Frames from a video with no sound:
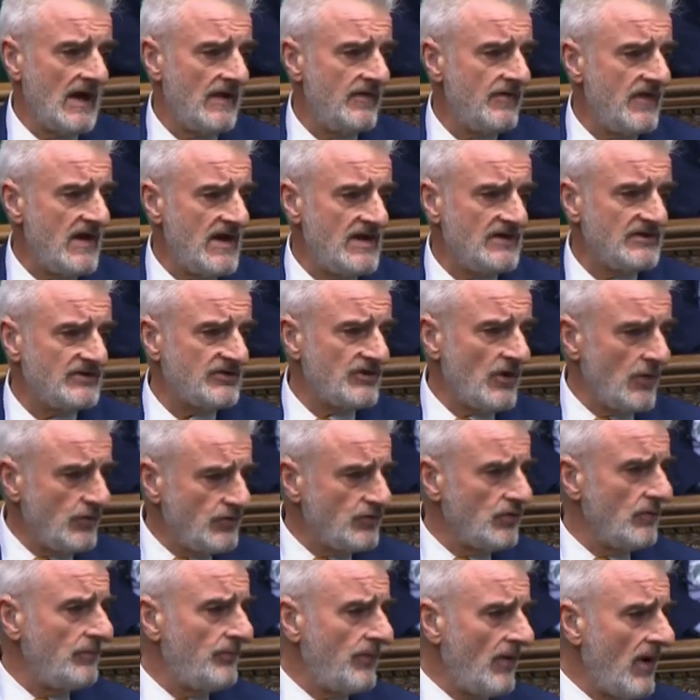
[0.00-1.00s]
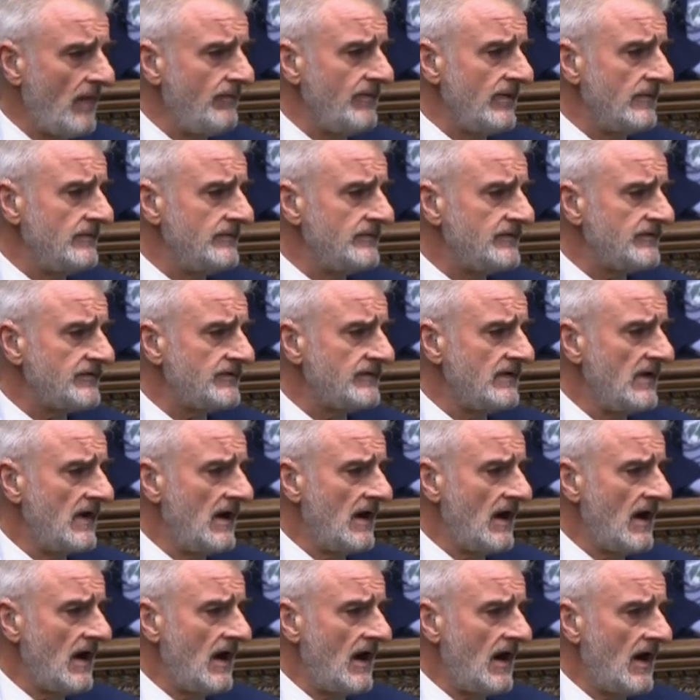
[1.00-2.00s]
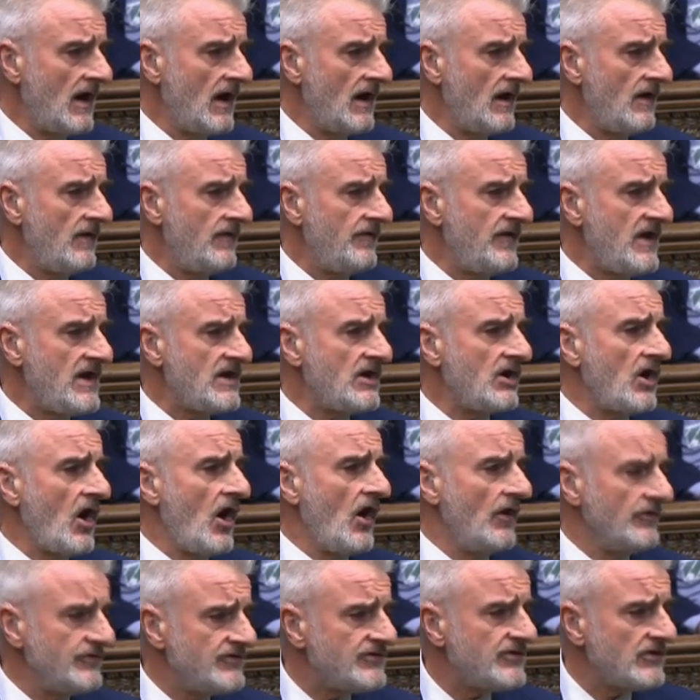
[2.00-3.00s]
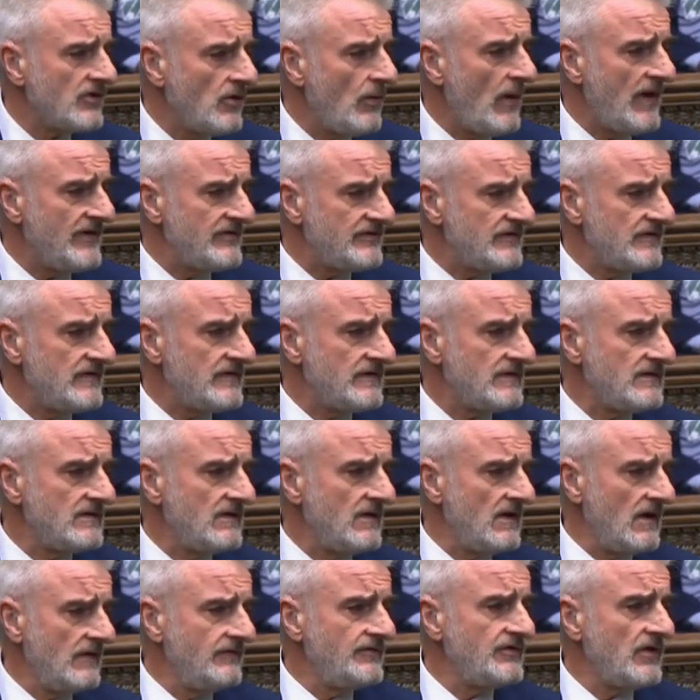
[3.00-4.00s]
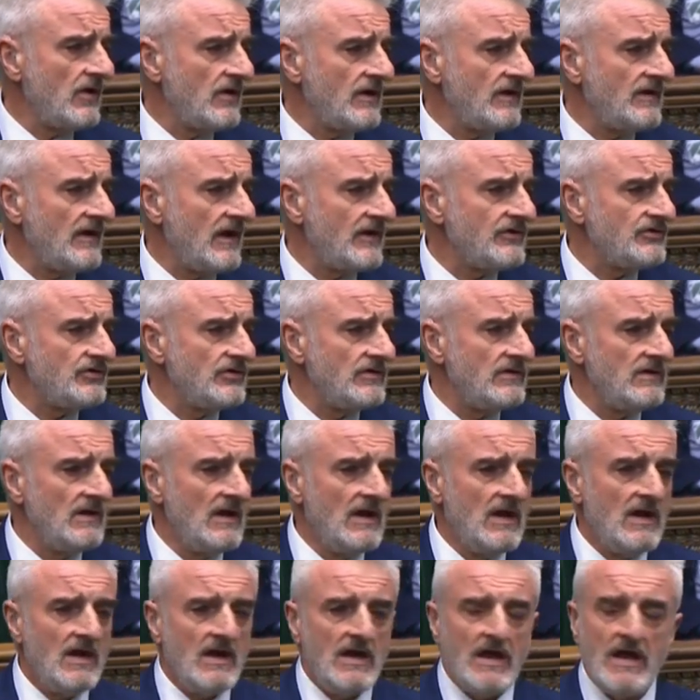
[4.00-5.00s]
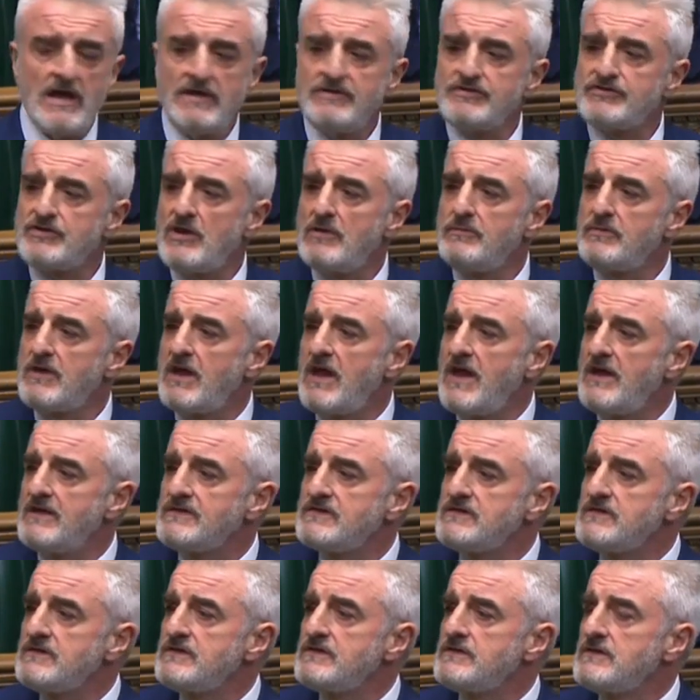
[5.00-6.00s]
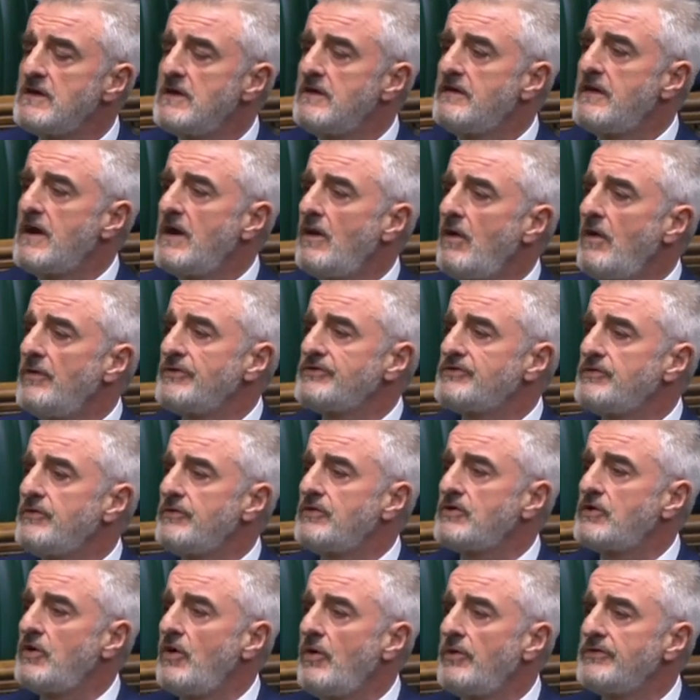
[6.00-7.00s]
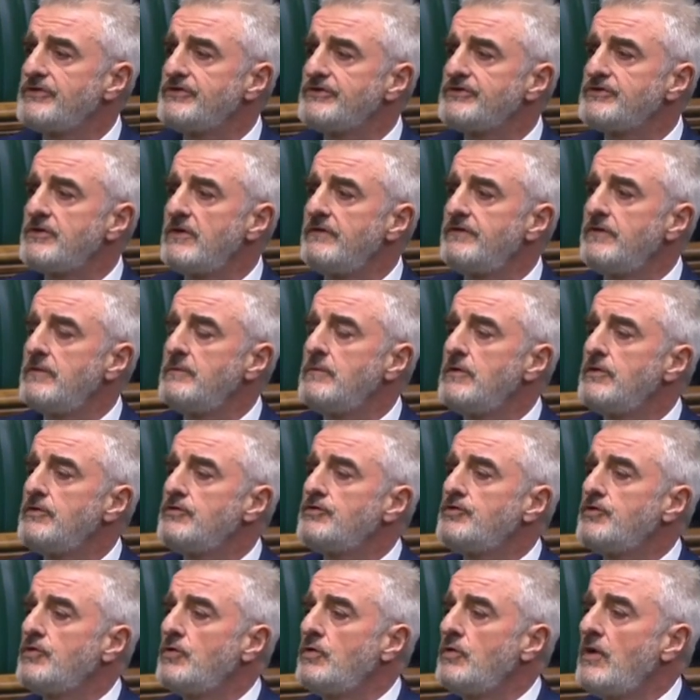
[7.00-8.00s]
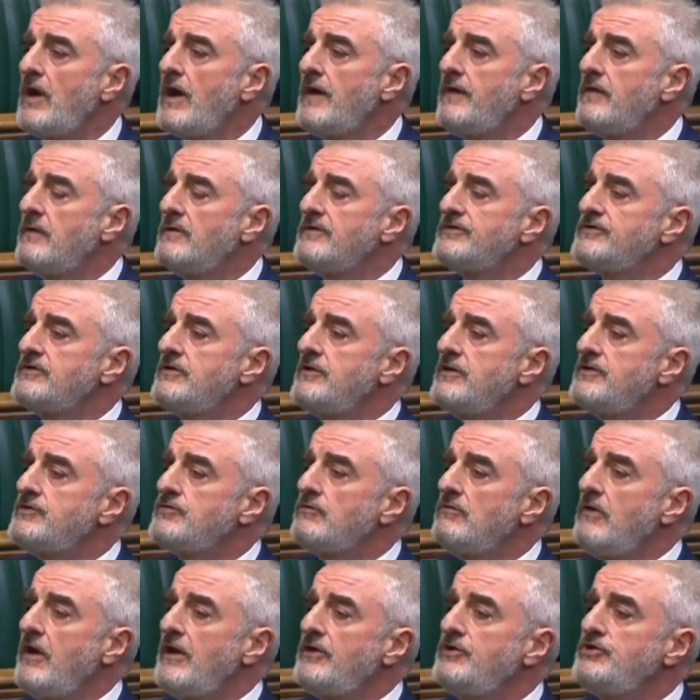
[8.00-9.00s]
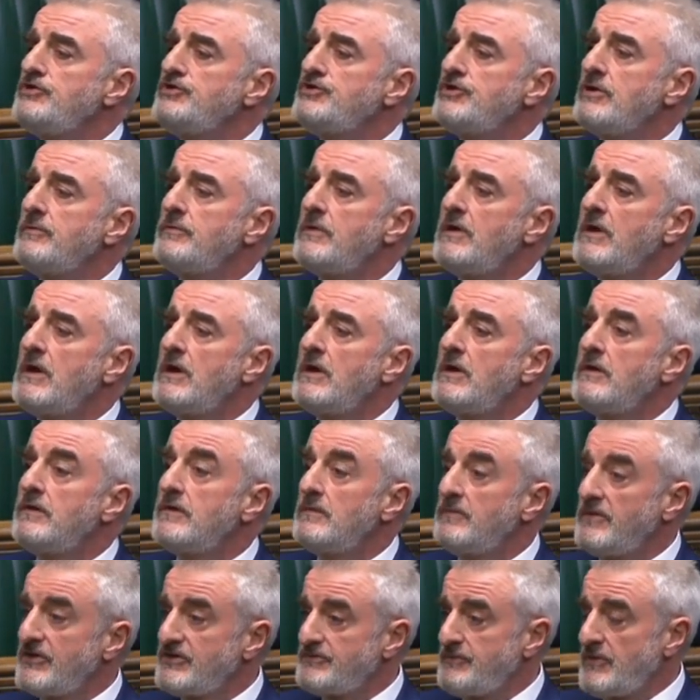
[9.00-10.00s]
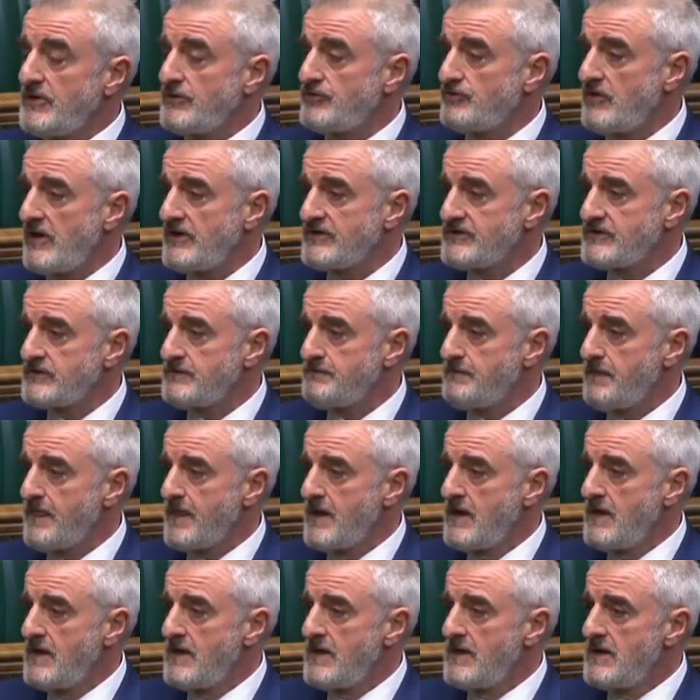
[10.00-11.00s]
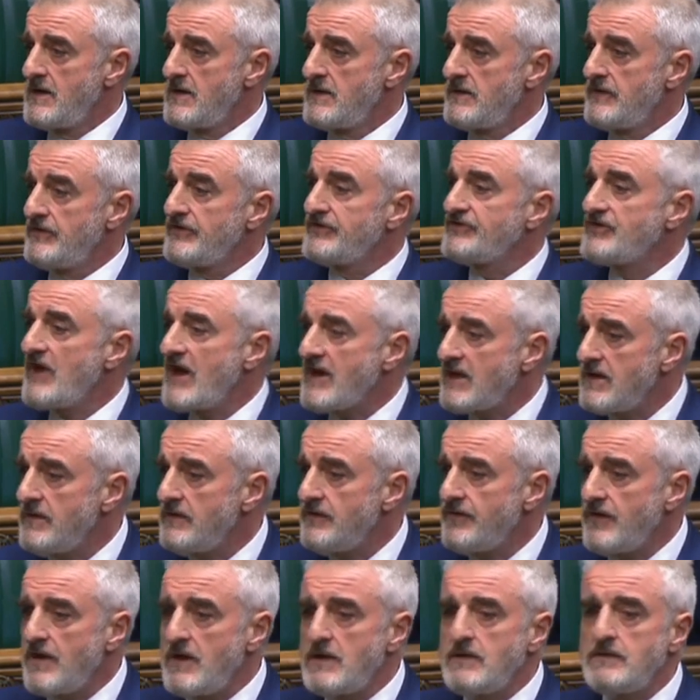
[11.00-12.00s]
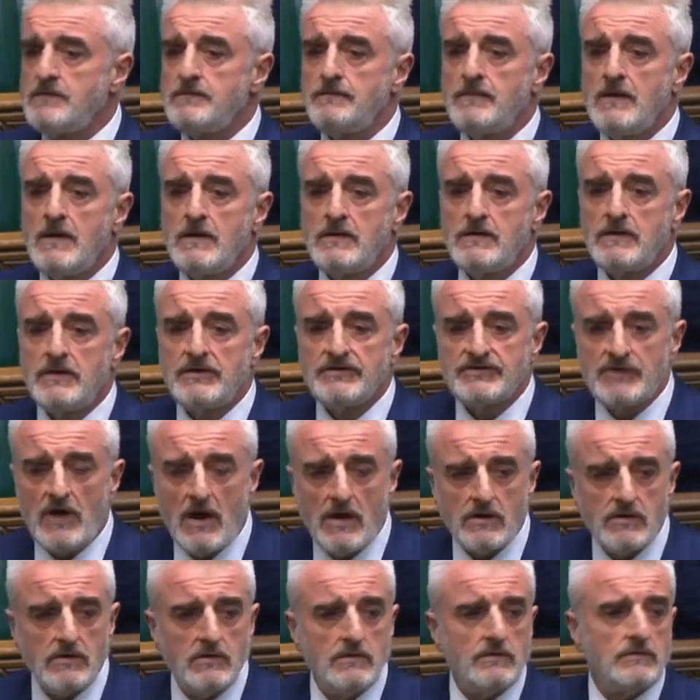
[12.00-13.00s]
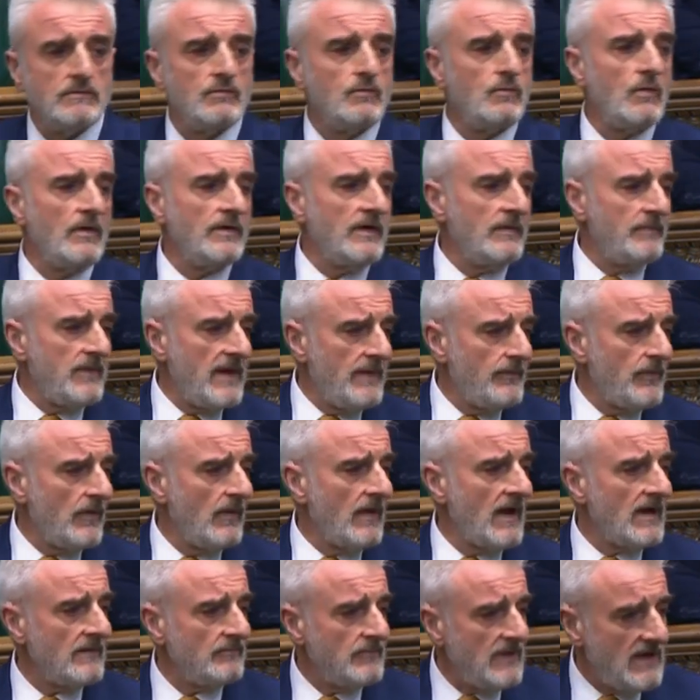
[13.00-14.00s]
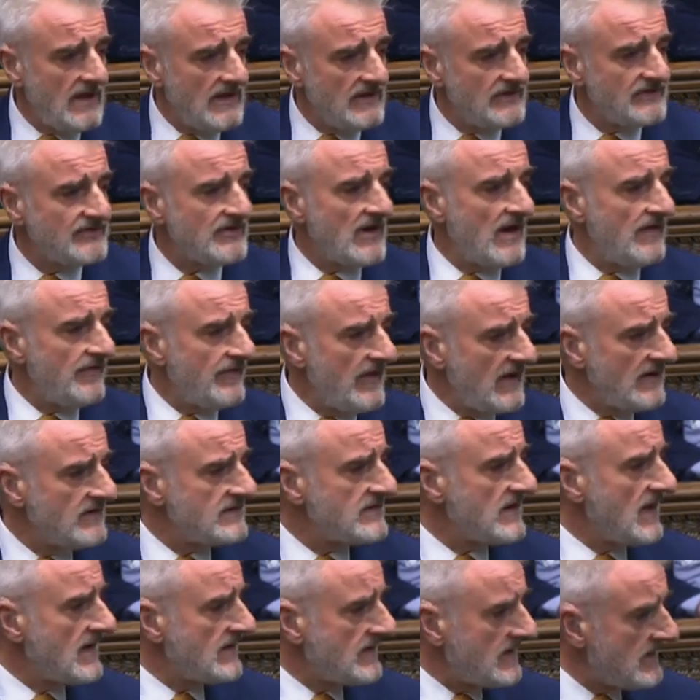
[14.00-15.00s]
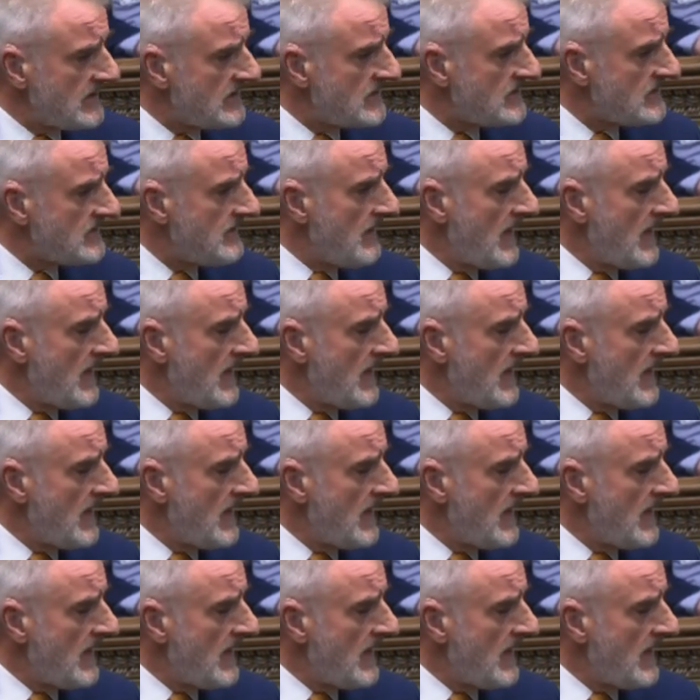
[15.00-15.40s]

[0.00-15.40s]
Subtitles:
these social problems are the consequences of drug addiction, in some cases they are also the causes of them too, and there is an interrelationship that must be addressed. Absolutely. The second thing that is argued when people like me say things like this